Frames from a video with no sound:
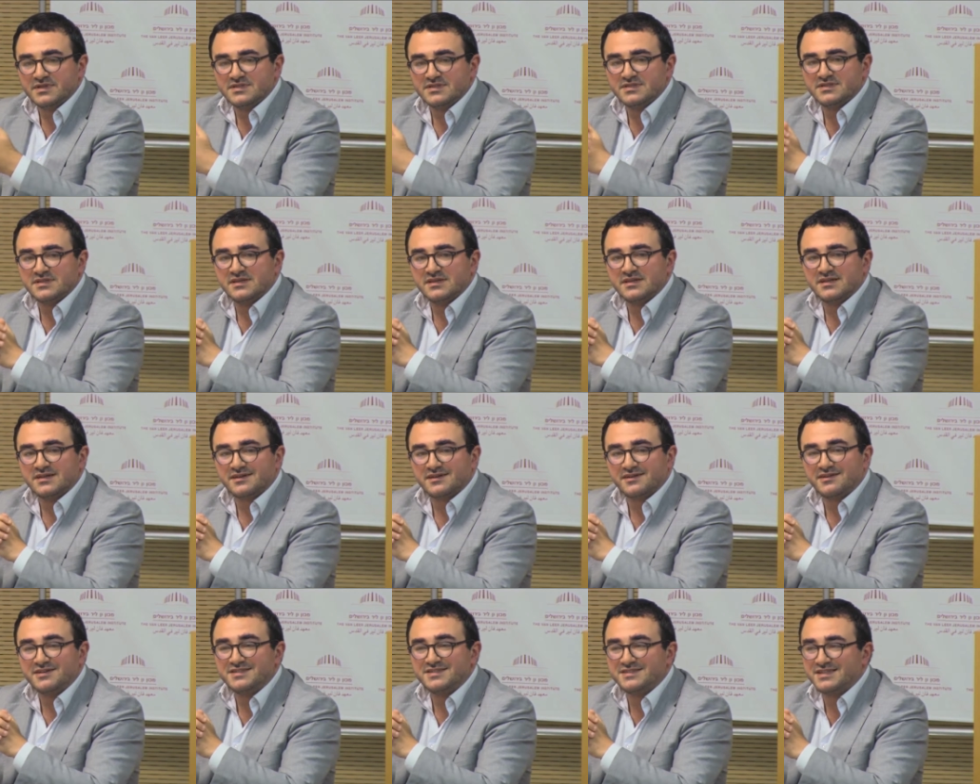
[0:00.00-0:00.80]
of these
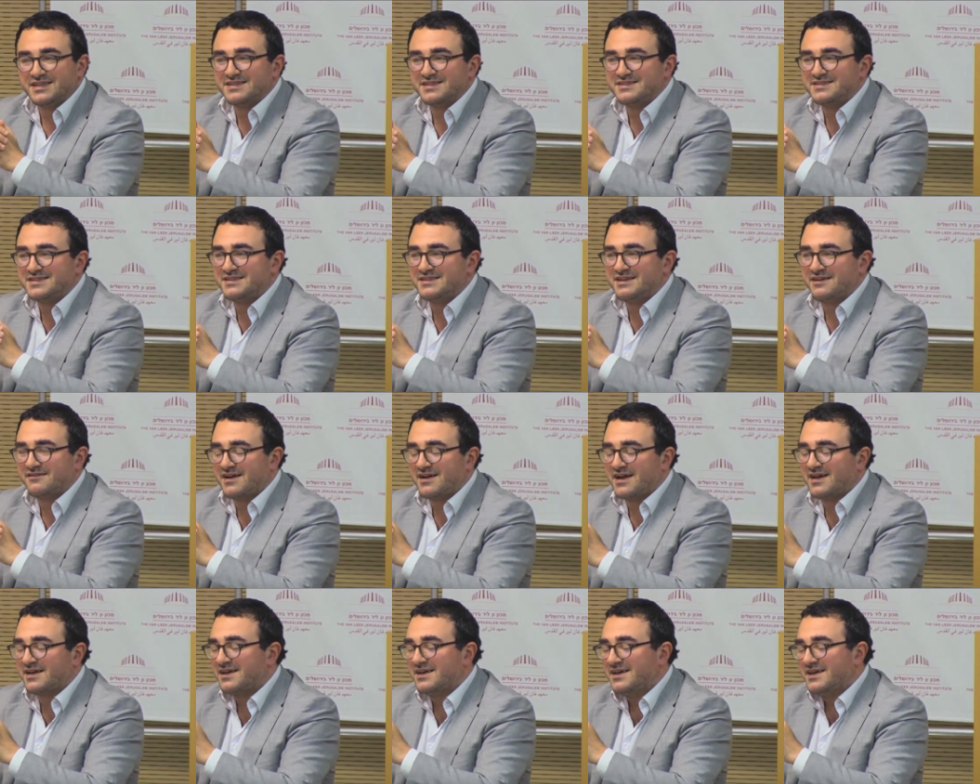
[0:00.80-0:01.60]
Christians in
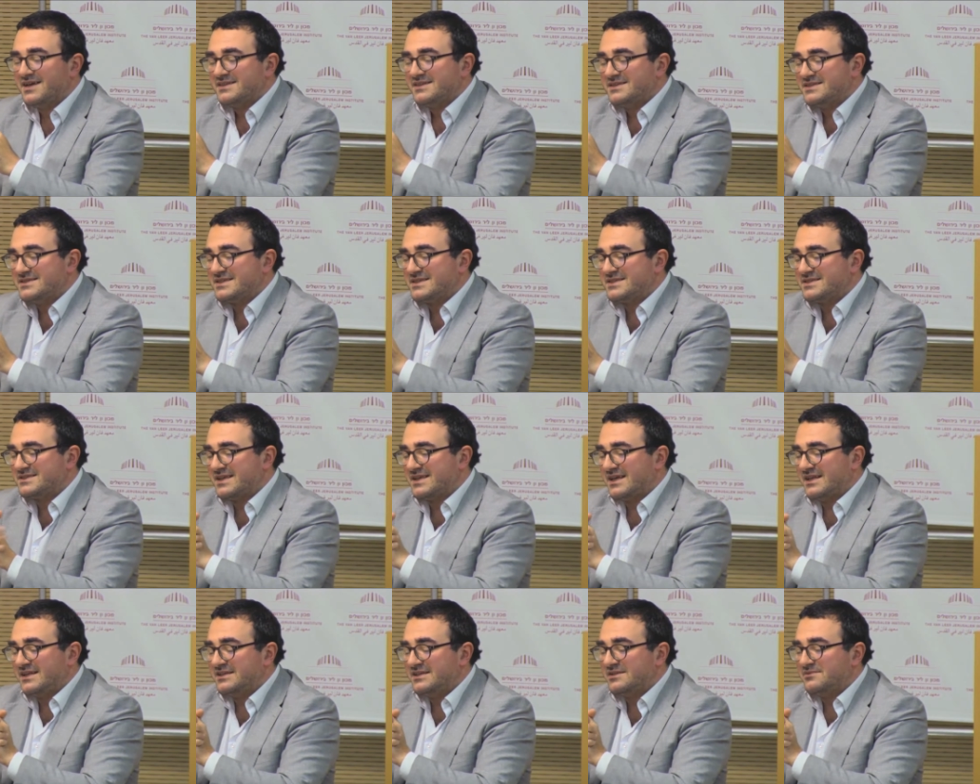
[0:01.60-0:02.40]
Iraq, this
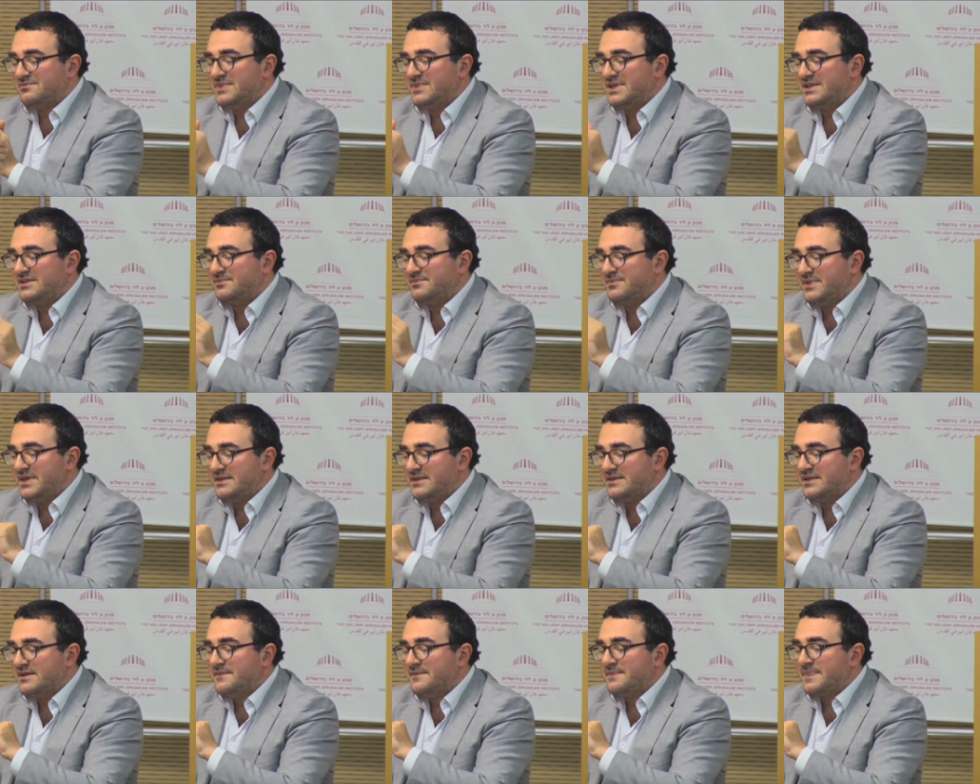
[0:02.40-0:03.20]
has a little bit
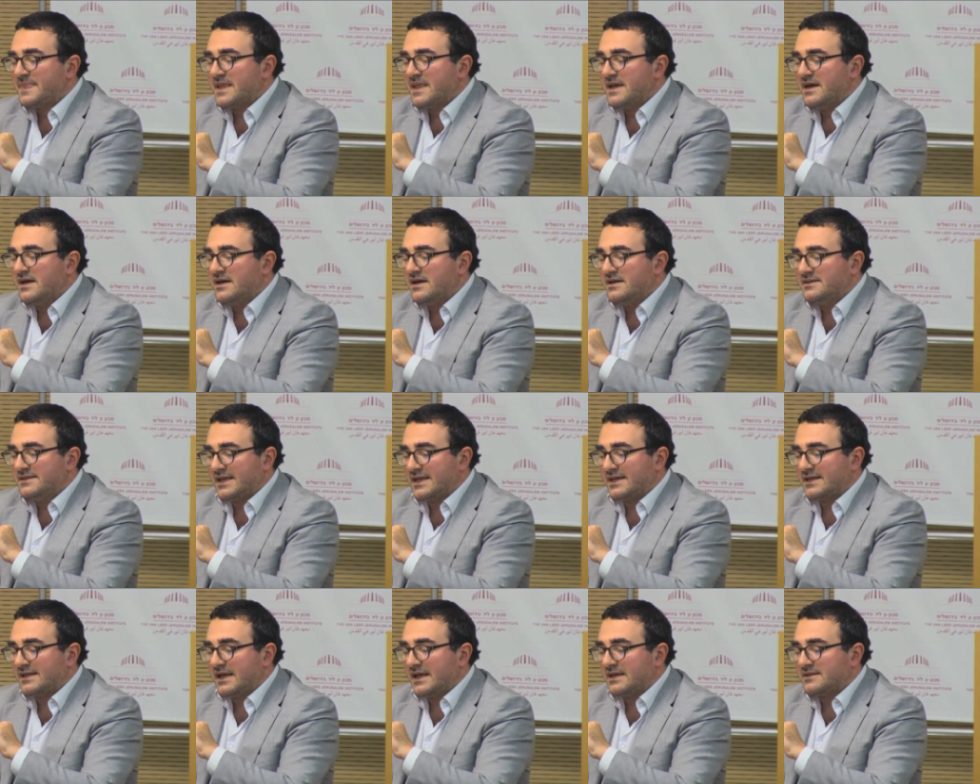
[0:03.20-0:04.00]
been
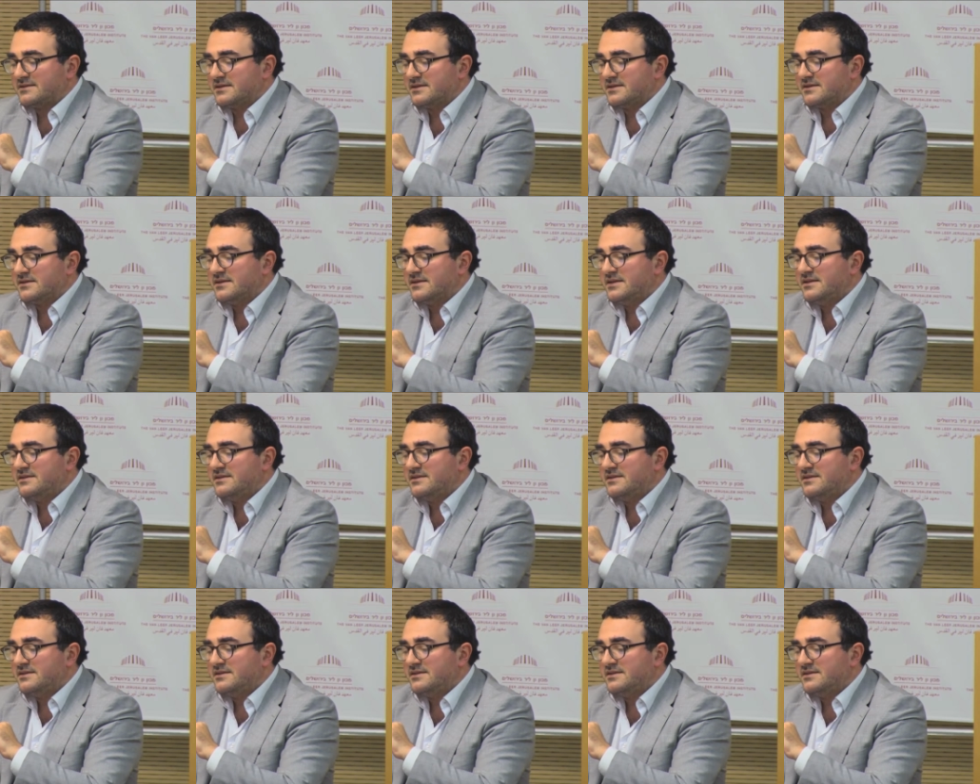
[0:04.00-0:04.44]
neglected.